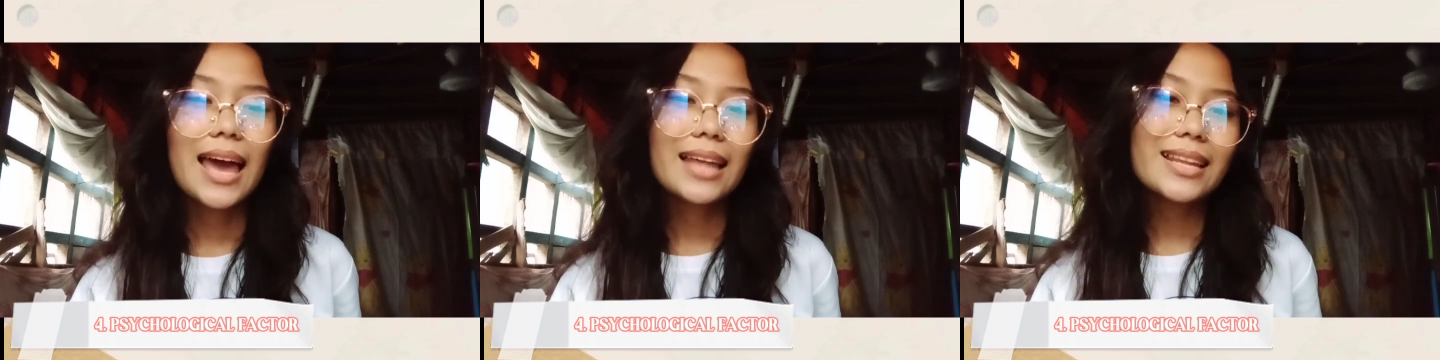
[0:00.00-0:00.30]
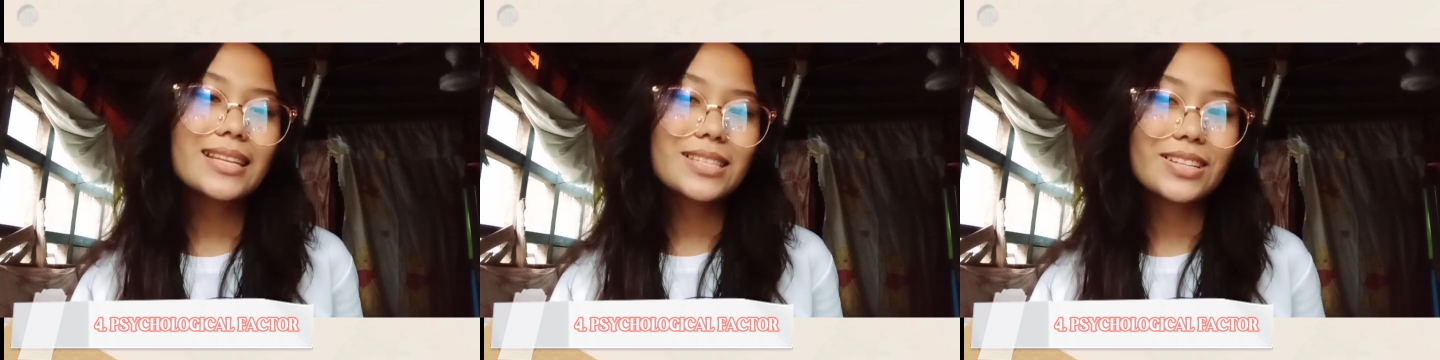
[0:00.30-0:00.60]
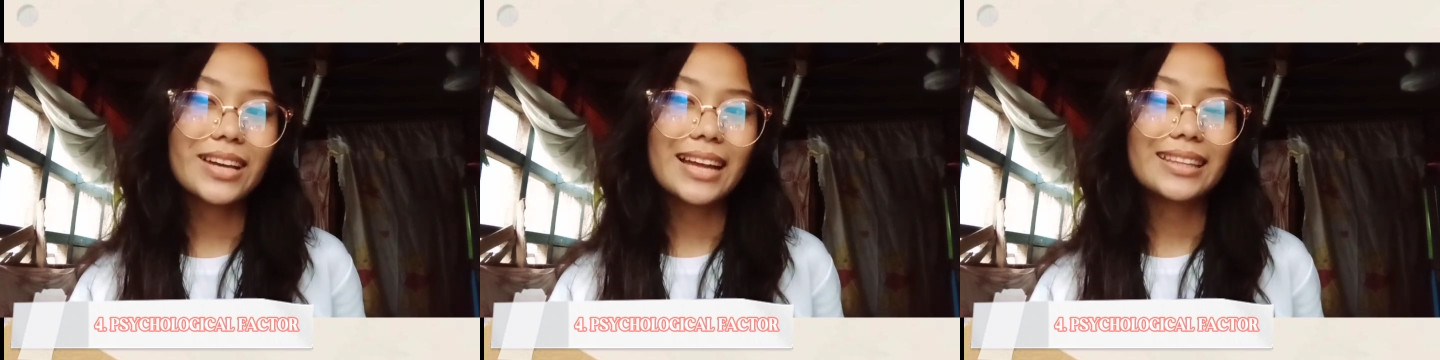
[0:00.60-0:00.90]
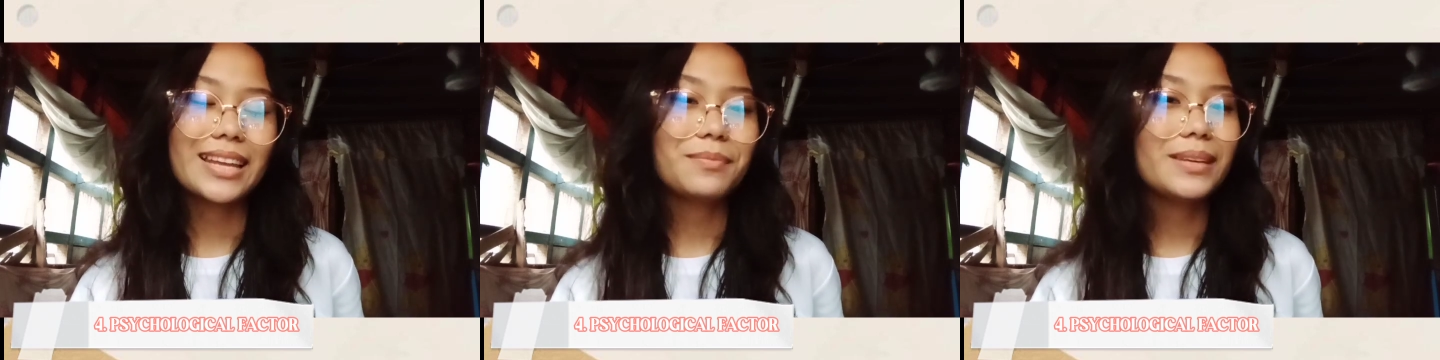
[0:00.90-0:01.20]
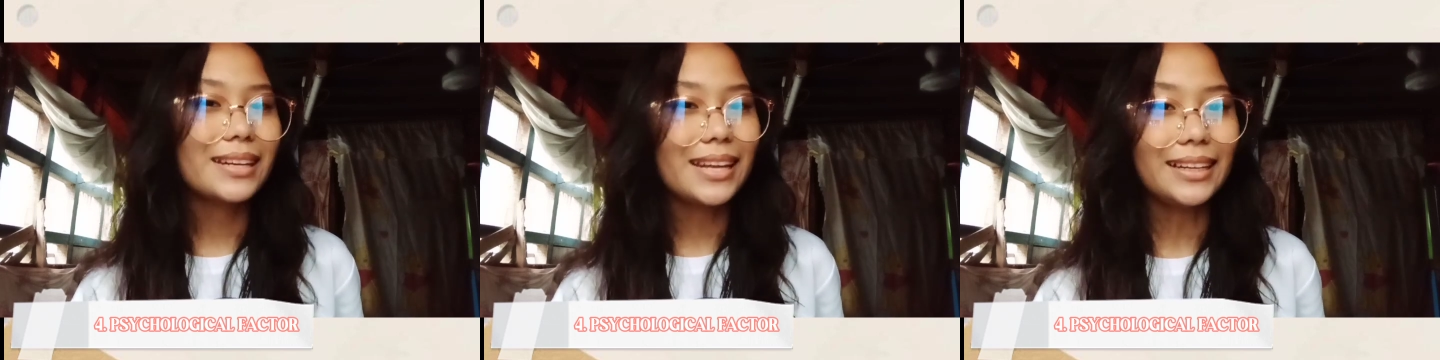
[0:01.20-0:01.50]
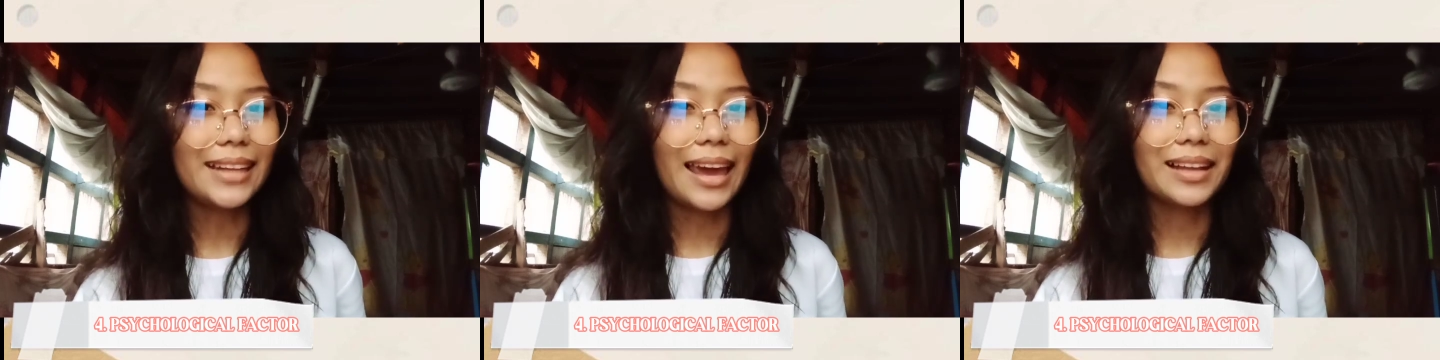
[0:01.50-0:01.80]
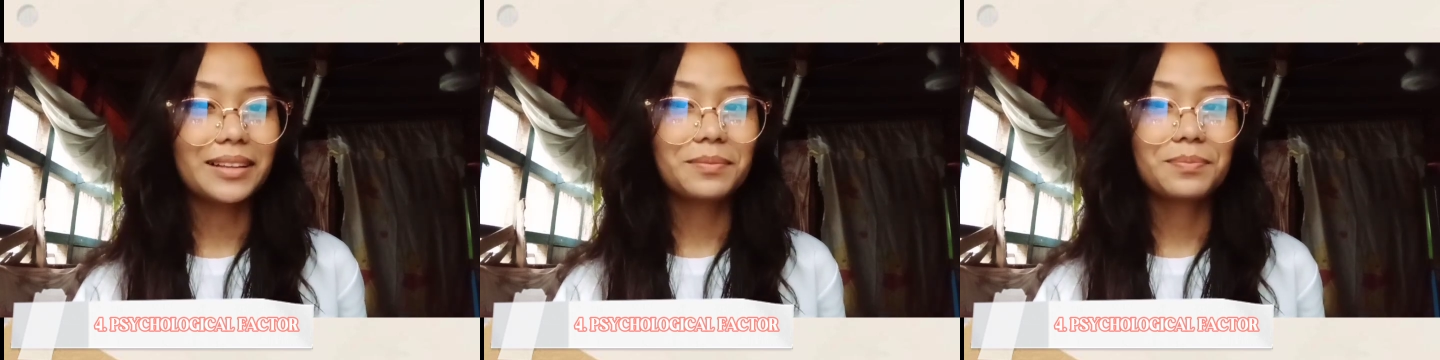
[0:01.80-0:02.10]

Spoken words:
Let's look at them in detail.